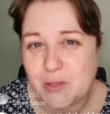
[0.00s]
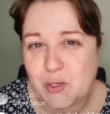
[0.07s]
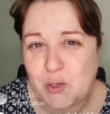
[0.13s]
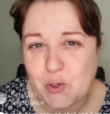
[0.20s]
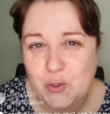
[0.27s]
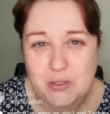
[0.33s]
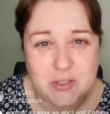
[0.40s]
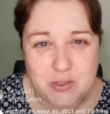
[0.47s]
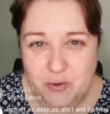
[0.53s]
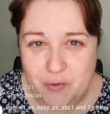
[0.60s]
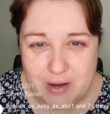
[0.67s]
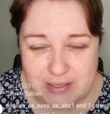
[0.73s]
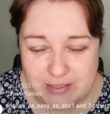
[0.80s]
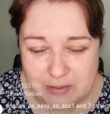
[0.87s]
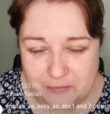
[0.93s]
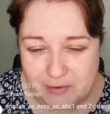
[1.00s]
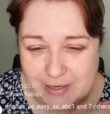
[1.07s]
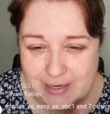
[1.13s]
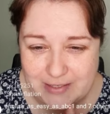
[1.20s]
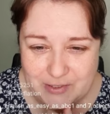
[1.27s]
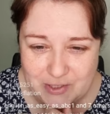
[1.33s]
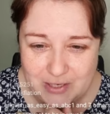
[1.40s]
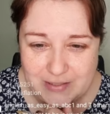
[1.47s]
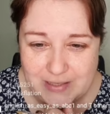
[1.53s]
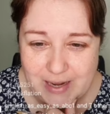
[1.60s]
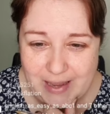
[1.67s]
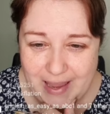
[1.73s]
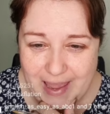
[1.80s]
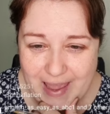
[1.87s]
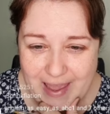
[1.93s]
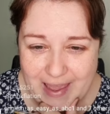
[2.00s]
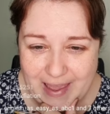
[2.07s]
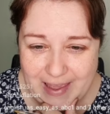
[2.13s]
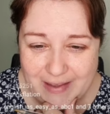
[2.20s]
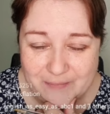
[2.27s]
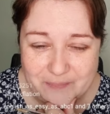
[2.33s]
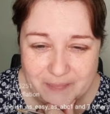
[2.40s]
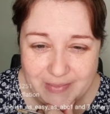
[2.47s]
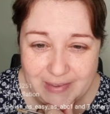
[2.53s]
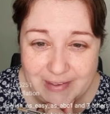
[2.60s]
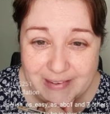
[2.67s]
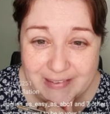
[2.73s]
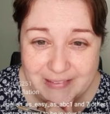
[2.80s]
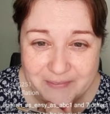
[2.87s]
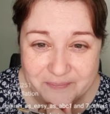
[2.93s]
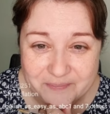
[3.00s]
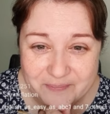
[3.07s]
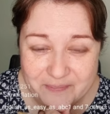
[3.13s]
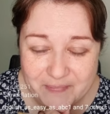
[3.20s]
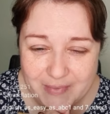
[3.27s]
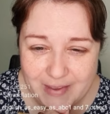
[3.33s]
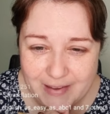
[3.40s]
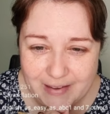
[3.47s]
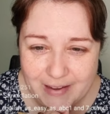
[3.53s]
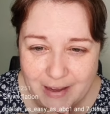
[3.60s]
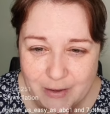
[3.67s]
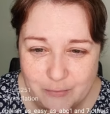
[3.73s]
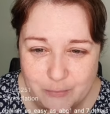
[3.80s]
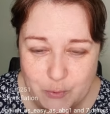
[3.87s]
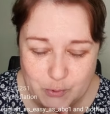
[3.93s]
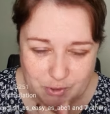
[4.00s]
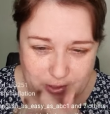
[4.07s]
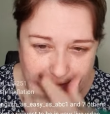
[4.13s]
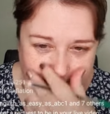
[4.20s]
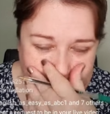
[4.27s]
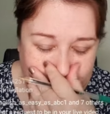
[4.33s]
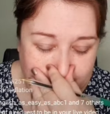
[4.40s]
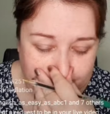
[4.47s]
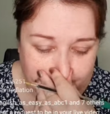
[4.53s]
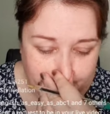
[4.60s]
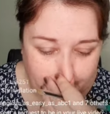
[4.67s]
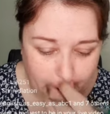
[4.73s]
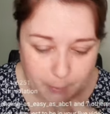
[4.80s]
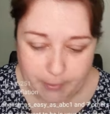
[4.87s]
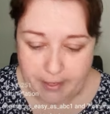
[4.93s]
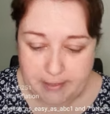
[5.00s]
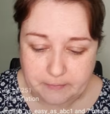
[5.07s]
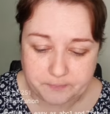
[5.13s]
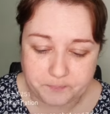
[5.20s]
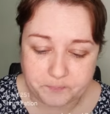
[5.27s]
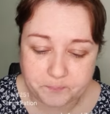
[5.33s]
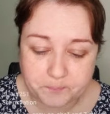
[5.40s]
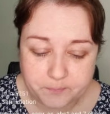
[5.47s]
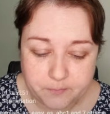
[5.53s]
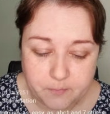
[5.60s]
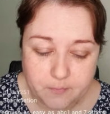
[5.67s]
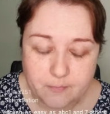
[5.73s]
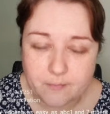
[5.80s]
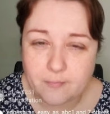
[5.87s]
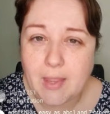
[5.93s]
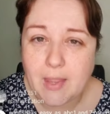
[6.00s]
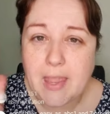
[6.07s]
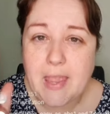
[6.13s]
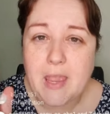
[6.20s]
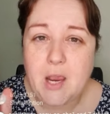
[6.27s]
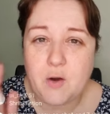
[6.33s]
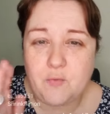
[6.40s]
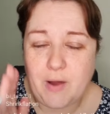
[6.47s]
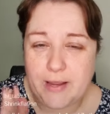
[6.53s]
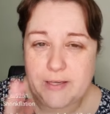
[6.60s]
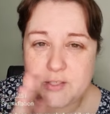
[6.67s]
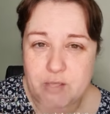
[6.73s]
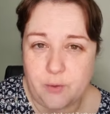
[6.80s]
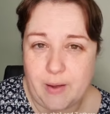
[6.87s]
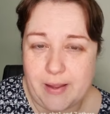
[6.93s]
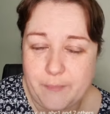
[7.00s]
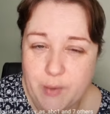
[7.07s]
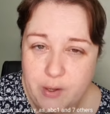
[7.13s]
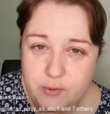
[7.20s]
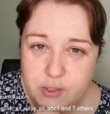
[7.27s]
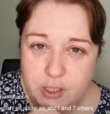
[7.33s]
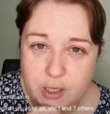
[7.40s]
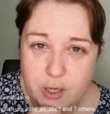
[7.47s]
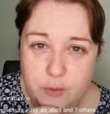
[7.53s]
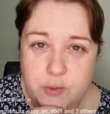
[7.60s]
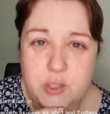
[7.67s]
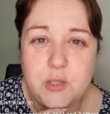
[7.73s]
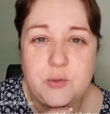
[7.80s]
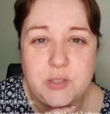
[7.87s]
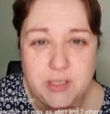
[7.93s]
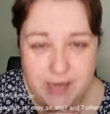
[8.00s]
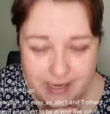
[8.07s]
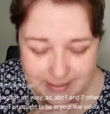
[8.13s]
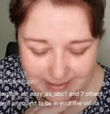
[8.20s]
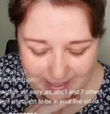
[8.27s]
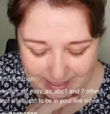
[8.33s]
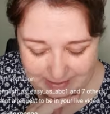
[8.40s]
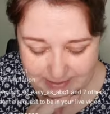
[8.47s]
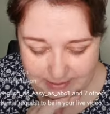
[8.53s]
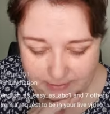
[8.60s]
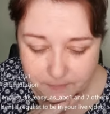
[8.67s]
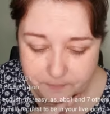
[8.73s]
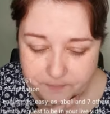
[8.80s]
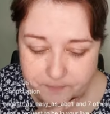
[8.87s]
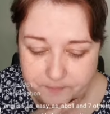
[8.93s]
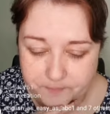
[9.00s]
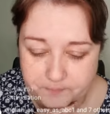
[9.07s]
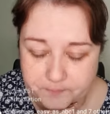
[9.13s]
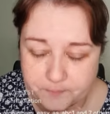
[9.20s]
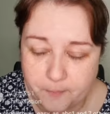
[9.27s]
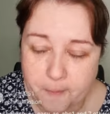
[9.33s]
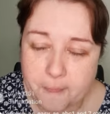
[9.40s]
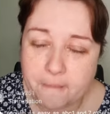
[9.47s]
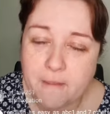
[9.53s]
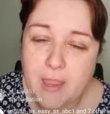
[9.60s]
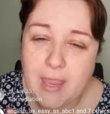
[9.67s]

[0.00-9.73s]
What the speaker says: with goods. The rest of it is just air. Yeah, unfortunately. Okay. Right, so I'm going to go to tonight's lesson.